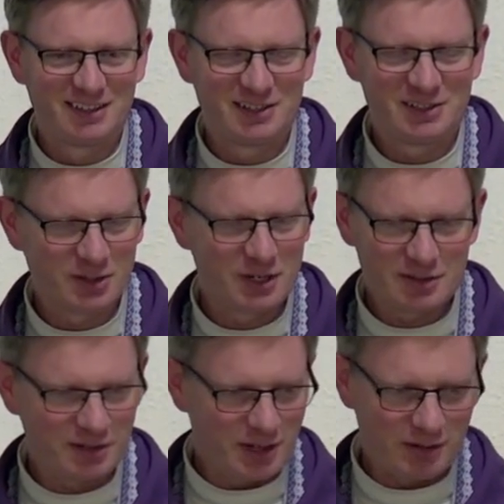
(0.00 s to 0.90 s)
Do you know,
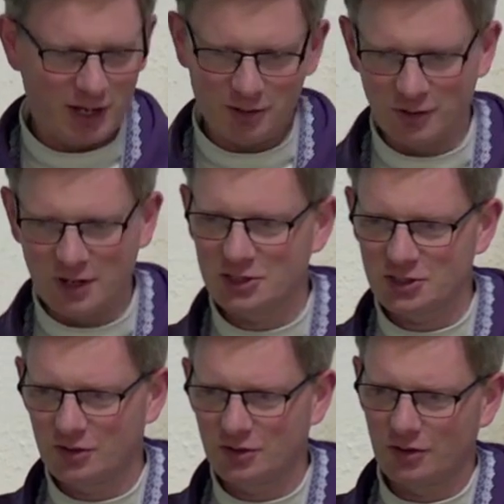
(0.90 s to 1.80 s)
in, in
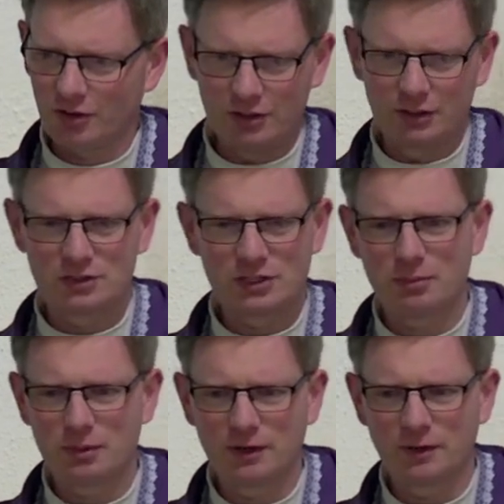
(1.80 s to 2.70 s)
adoration or in the
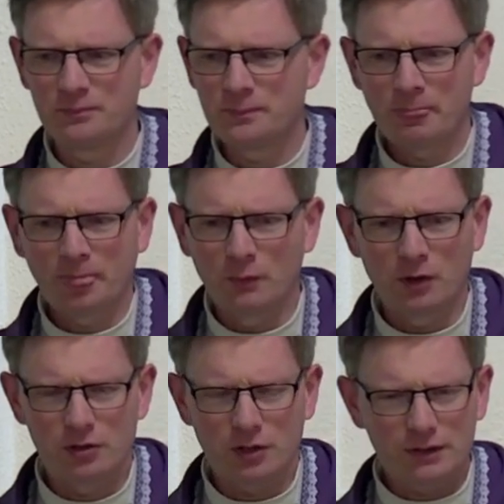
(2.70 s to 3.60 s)
chapel here, where
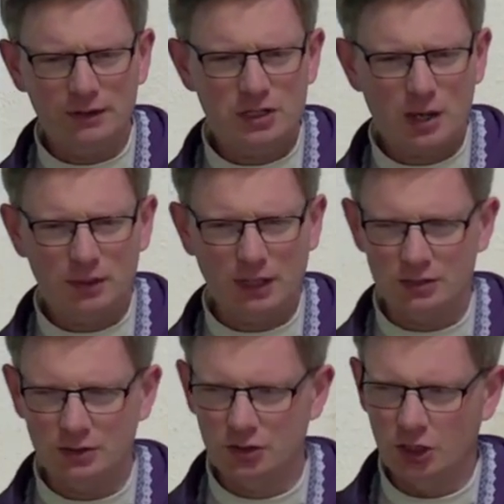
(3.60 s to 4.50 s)
you're not in the chapel as
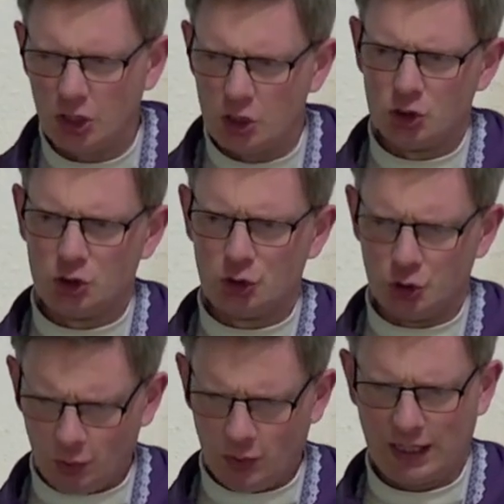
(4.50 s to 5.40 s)
such
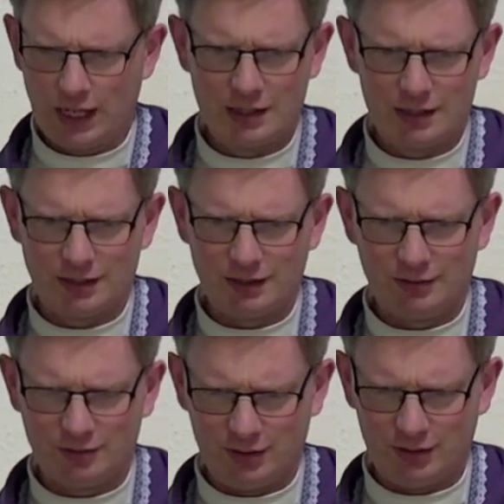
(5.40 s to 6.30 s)
doing anything.
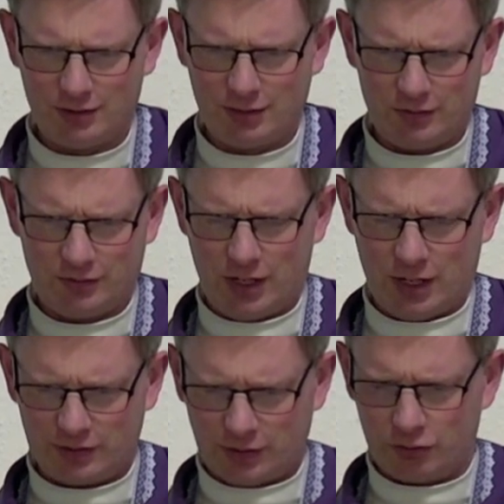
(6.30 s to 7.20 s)
You're not there kind of, I have
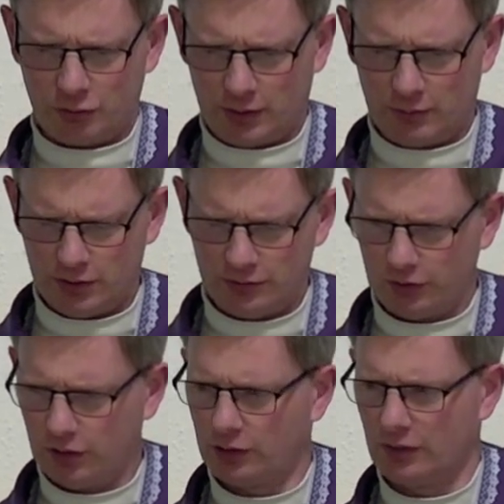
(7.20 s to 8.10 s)
to get through my
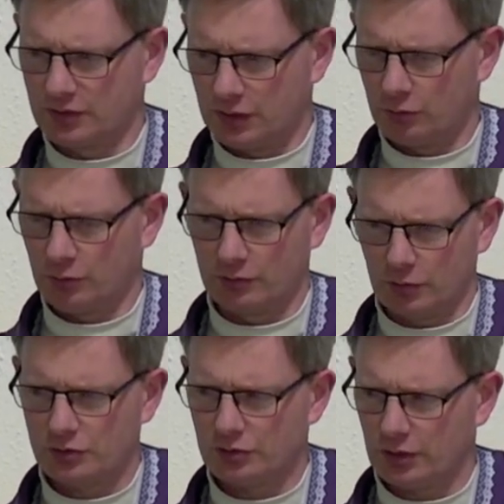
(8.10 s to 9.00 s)
breviary, or I have to get through my
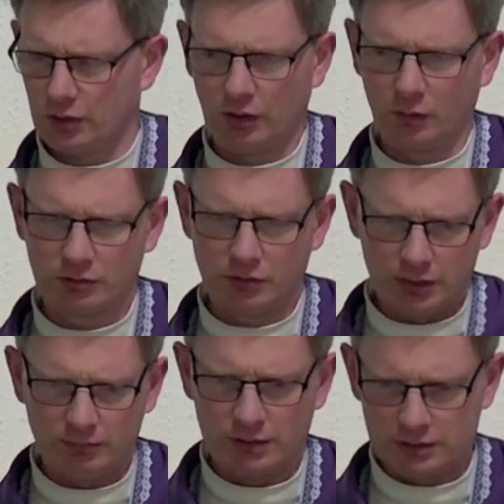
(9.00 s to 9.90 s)
rosary, or I want to
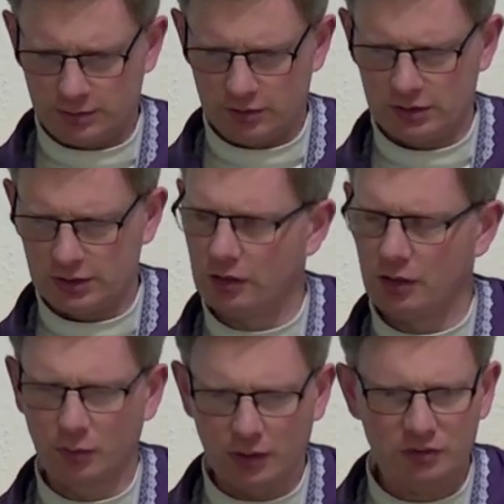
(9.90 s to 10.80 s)
write my spiritual diary, or
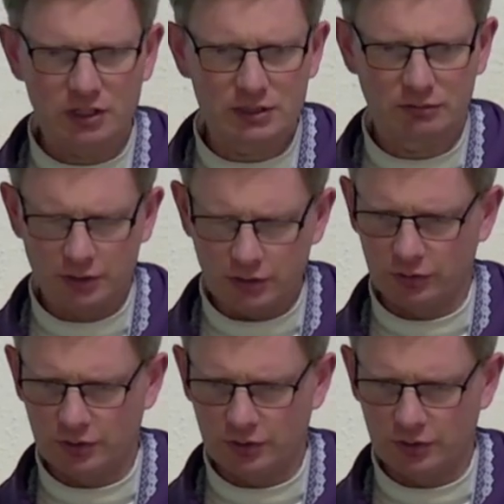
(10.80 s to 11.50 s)
whatever it is, read through this